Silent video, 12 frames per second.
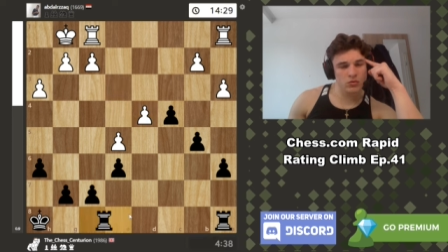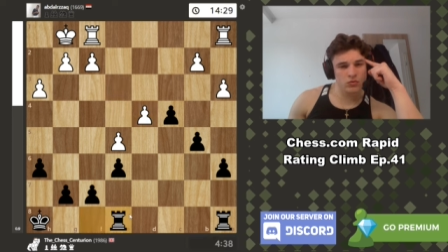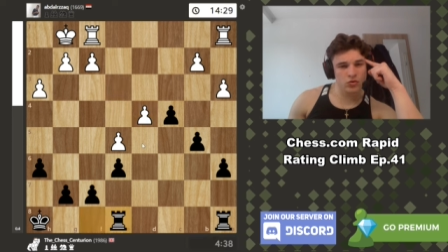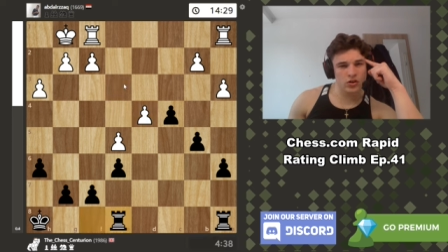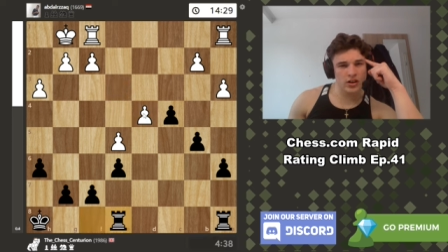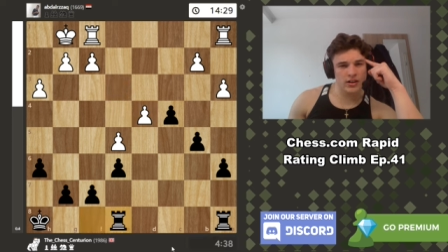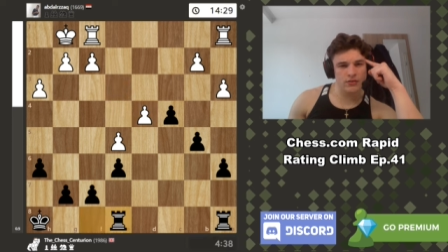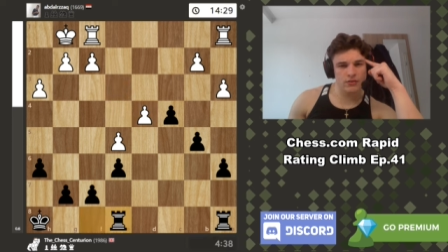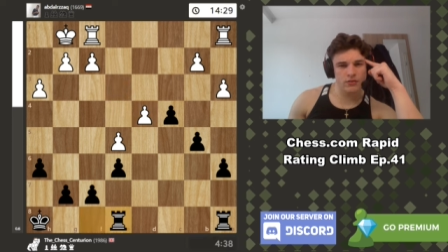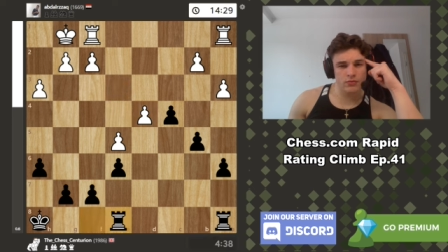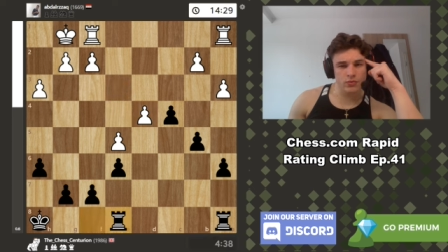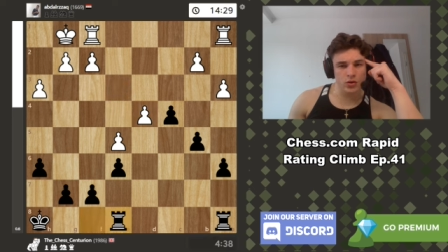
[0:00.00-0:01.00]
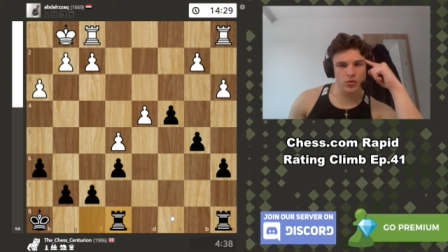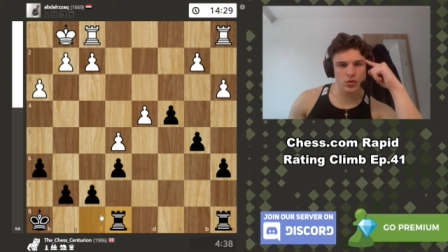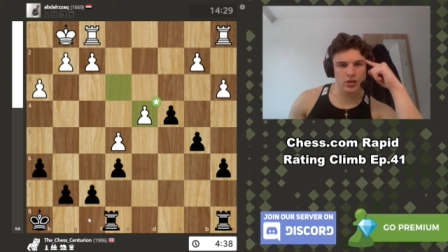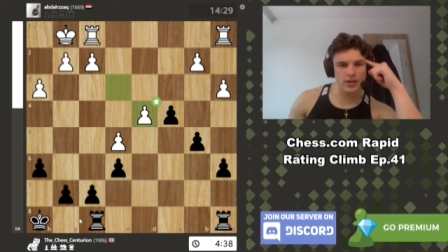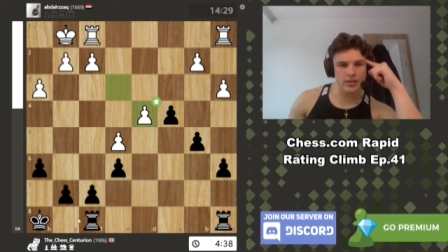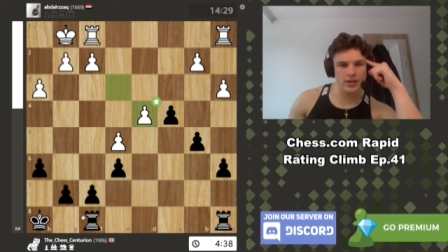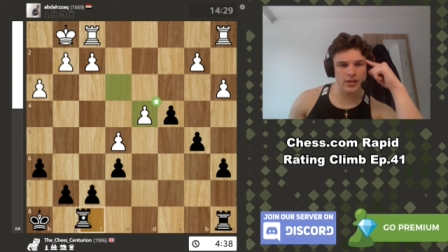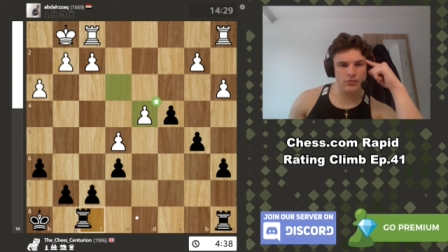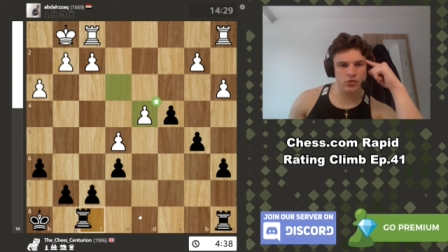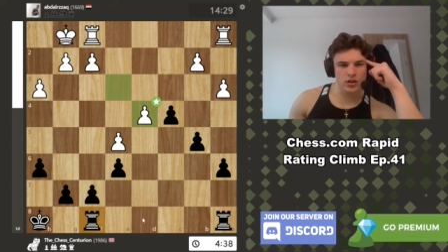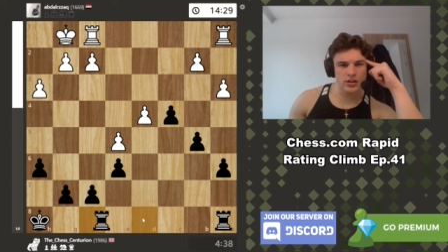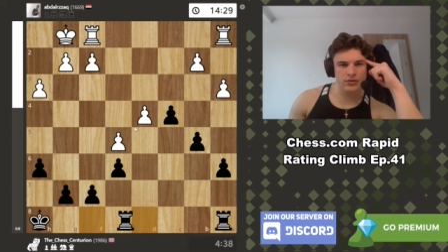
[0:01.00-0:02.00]
Rook f... no, not like that.
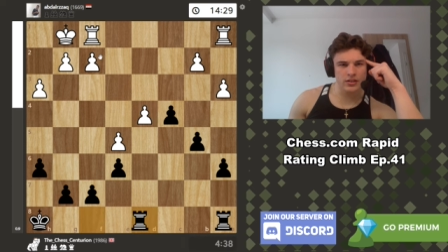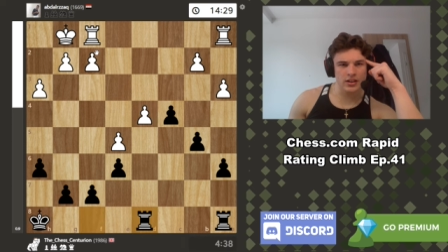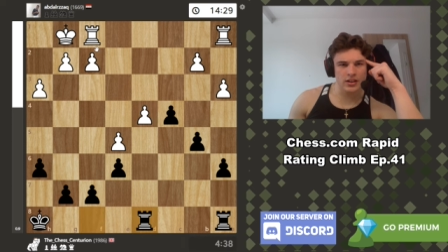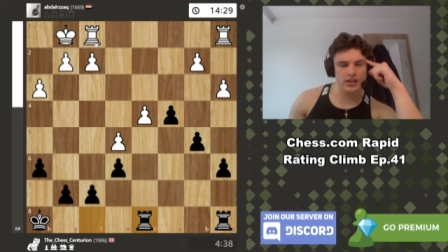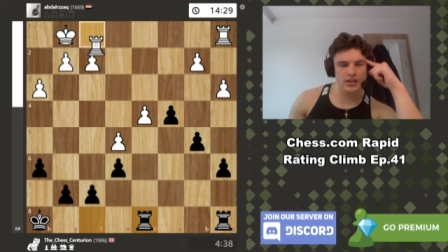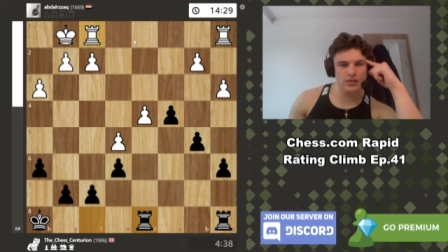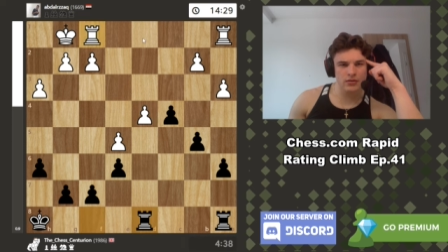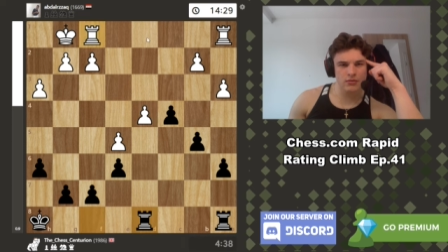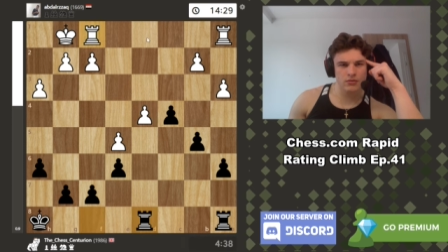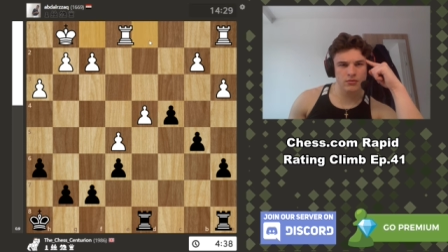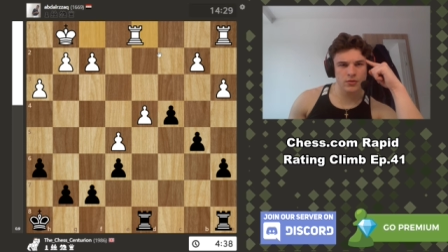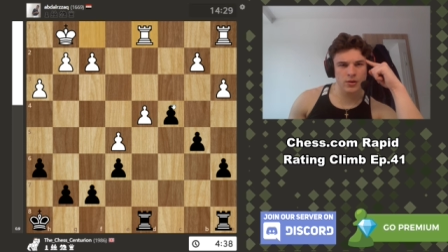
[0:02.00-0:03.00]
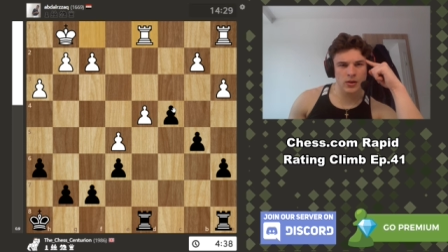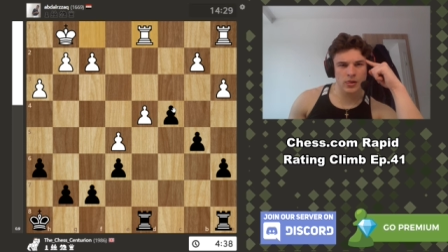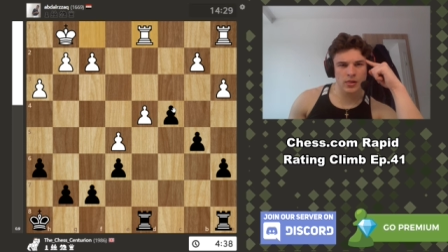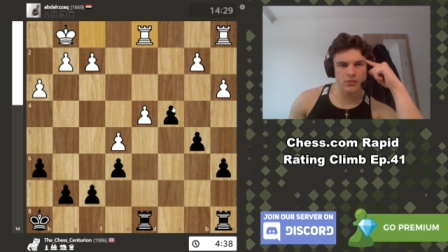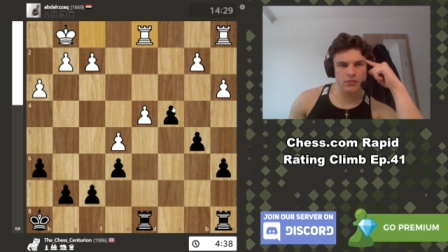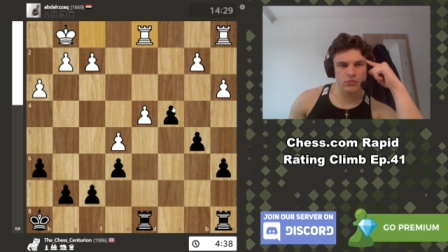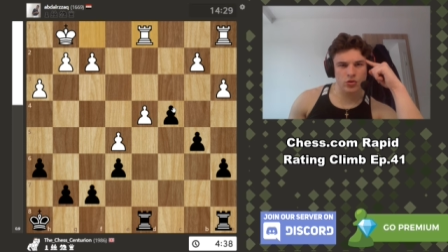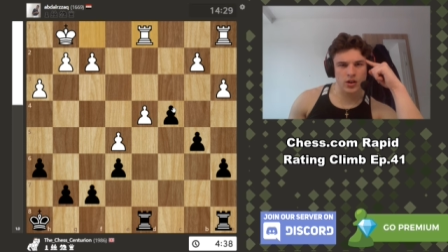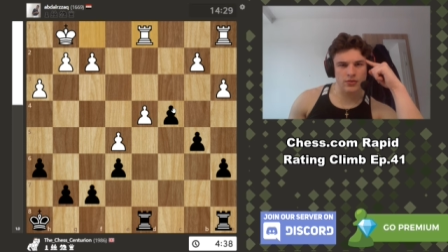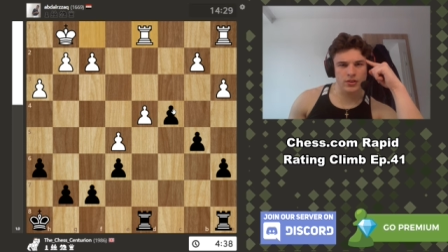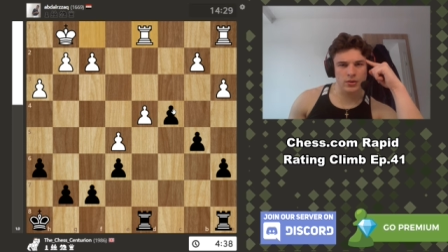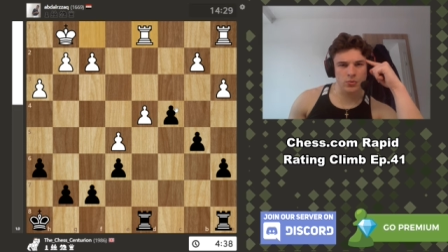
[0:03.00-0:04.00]
Rook f d eight. Rook
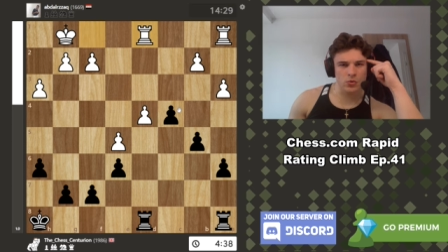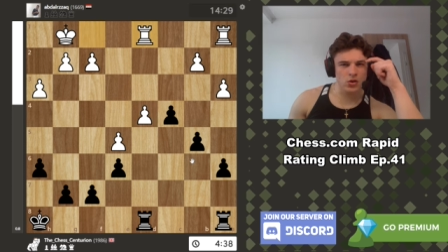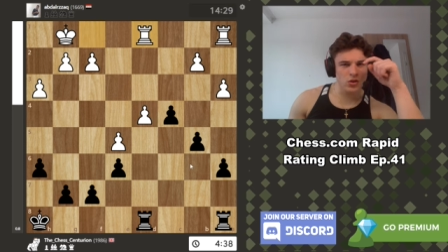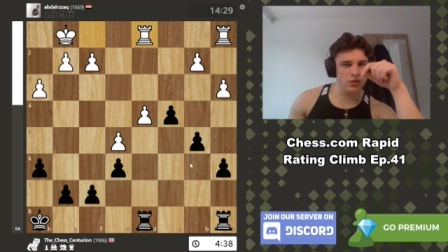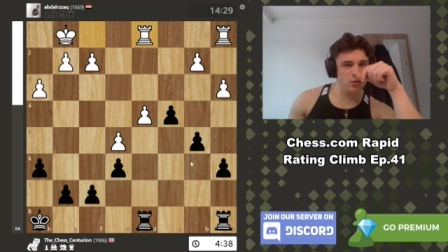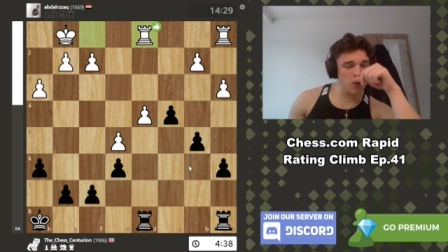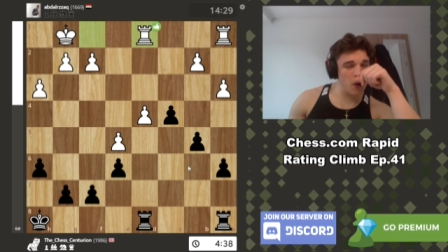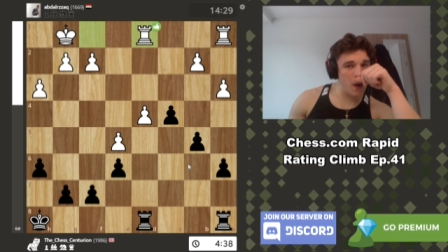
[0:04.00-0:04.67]
f d one.